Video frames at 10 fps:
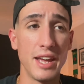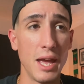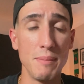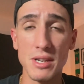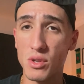
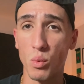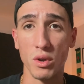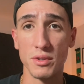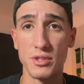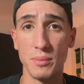It means the
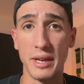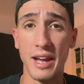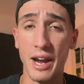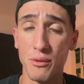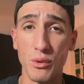world to me.
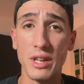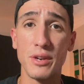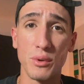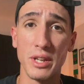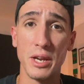I really,
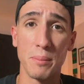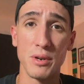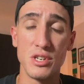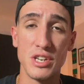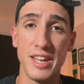really
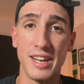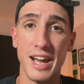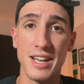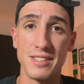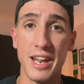appreciate you guys,